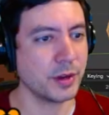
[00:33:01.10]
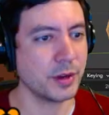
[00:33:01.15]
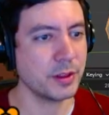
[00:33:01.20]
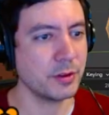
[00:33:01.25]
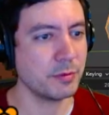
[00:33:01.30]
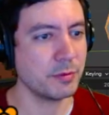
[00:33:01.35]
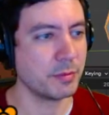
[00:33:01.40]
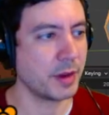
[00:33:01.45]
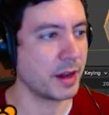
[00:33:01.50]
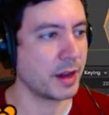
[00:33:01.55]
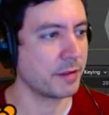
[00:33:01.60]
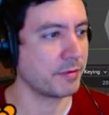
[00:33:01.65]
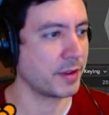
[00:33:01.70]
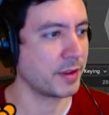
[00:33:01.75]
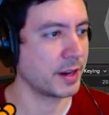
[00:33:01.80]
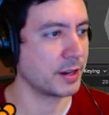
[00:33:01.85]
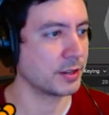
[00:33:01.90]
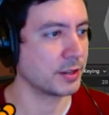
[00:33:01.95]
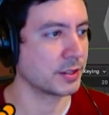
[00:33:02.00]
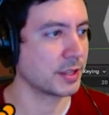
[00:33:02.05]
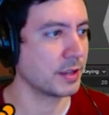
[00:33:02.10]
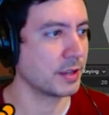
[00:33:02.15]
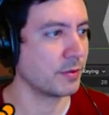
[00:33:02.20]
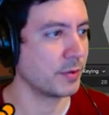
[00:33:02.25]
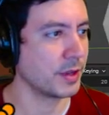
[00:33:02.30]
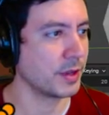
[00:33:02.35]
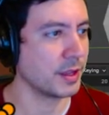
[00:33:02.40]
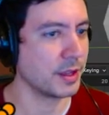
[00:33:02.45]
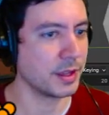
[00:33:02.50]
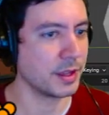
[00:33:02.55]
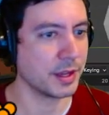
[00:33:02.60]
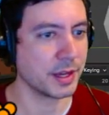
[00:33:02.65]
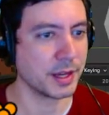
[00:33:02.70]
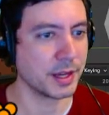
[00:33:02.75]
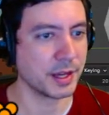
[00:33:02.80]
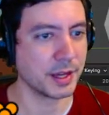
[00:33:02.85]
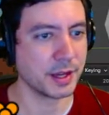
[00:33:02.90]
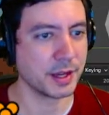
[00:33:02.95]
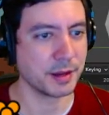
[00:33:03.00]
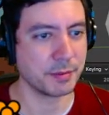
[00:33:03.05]
other modifiers can we
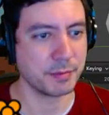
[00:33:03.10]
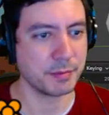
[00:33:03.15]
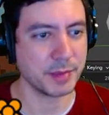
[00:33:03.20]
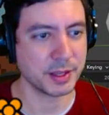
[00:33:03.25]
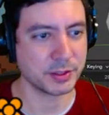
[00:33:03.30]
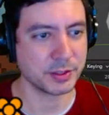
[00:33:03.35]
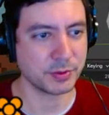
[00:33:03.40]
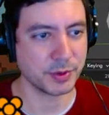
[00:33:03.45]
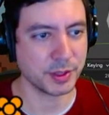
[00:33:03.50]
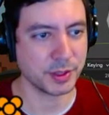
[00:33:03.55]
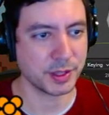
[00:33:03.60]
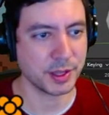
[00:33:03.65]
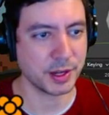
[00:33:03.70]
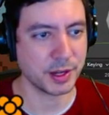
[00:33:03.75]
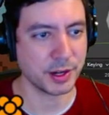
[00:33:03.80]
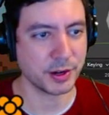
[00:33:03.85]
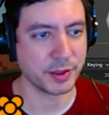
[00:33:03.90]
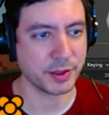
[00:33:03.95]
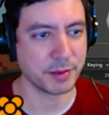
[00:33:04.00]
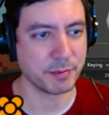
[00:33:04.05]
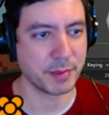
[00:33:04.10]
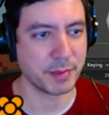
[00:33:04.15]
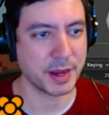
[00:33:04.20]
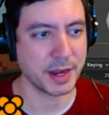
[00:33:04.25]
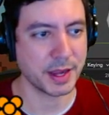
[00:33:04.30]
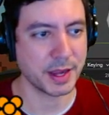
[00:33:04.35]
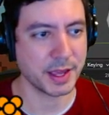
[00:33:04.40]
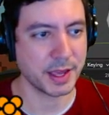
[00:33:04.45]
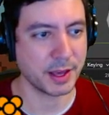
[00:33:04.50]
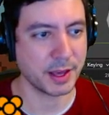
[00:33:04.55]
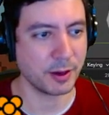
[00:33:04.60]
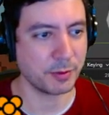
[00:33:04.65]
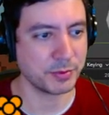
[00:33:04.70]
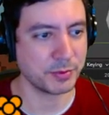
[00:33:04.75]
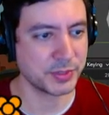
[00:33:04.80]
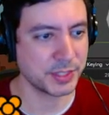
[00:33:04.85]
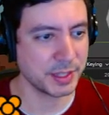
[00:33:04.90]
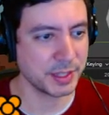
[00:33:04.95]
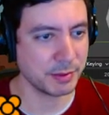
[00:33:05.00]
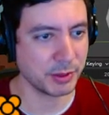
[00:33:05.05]
mess with here that might help,
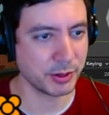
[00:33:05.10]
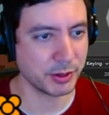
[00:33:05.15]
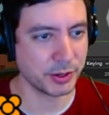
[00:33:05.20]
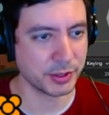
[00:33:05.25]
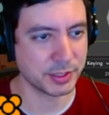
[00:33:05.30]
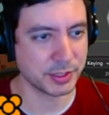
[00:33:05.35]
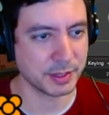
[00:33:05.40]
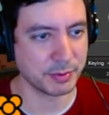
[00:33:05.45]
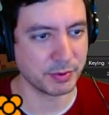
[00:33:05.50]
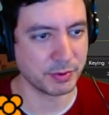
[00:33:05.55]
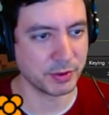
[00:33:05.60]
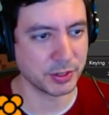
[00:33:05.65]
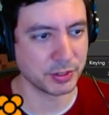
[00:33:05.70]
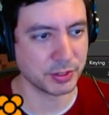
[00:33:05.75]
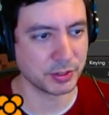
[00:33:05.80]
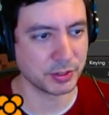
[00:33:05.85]
similar to subdivision